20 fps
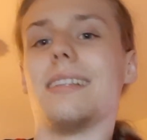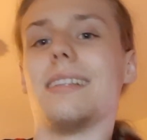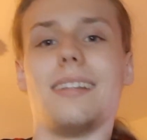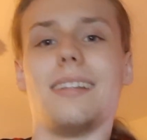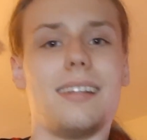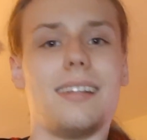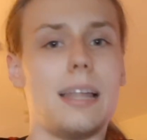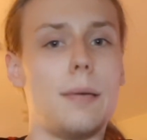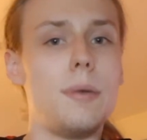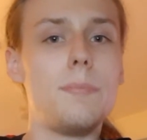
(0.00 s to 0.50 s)

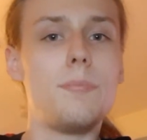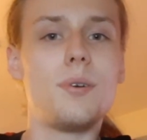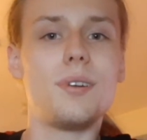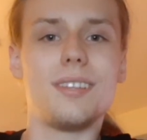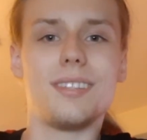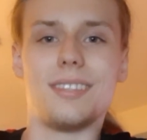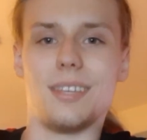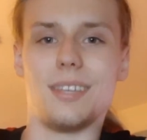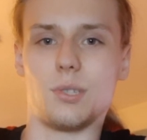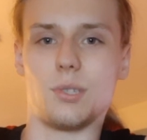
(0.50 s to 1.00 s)
Let me put
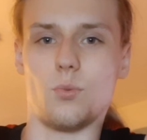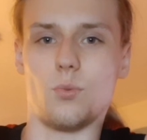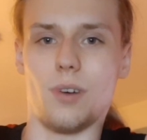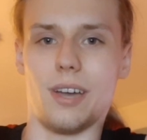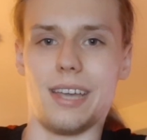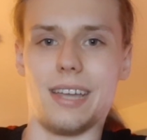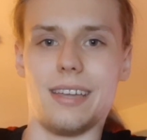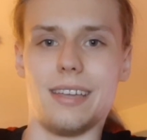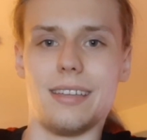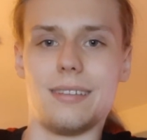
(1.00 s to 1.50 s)
it this
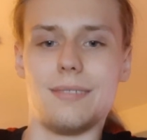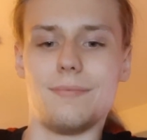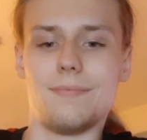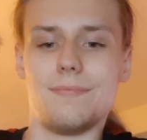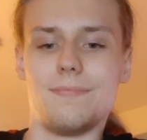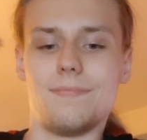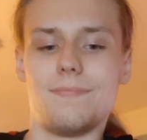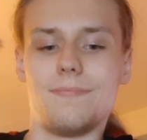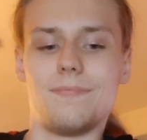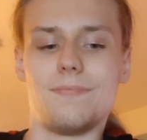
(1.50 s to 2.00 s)
way.
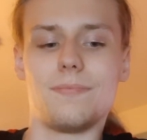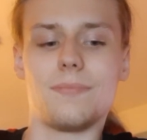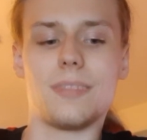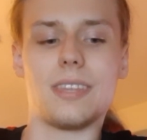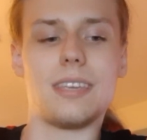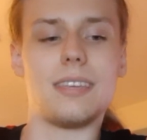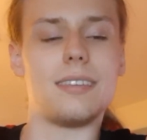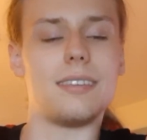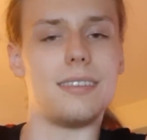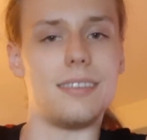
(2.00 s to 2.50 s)

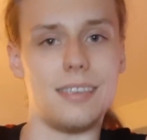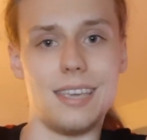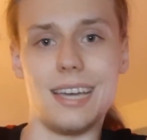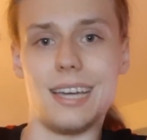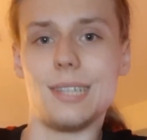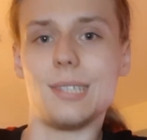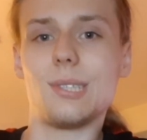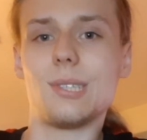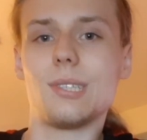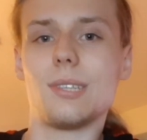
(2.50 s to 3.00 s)

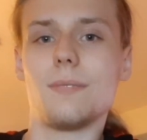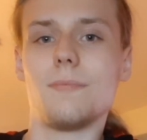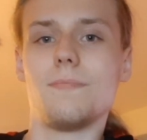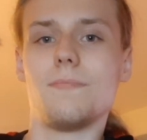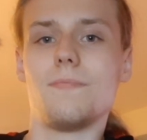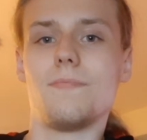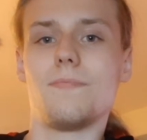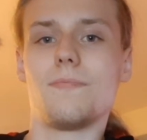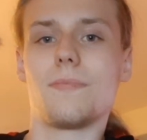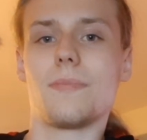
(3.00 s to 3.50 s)
Yes,
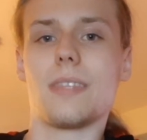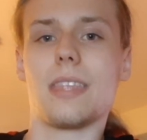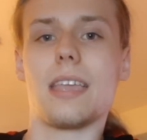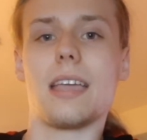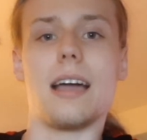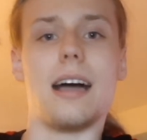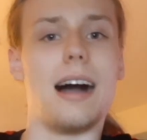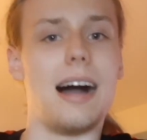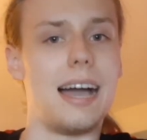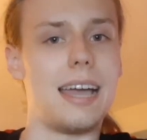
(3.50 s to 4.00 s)

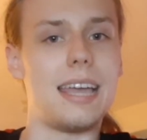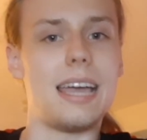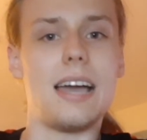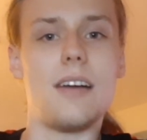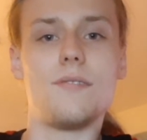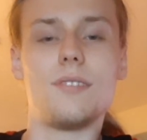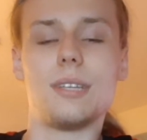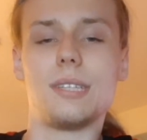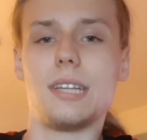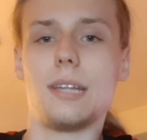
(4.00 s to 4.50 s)
I
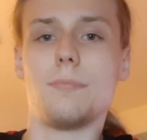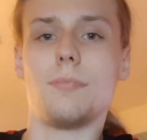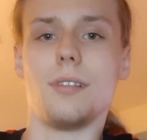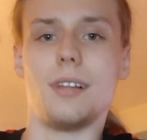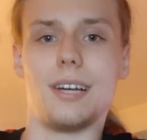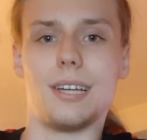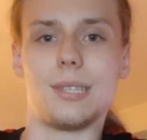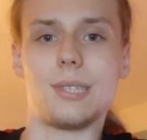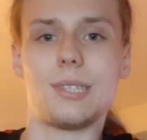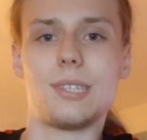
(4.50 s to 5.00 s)
have Disney
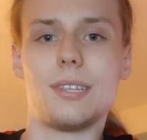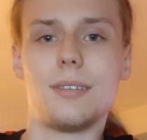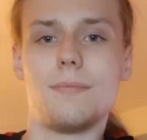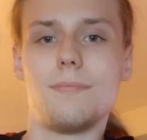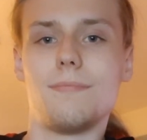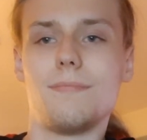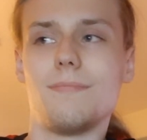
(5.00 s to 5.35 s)
Plus.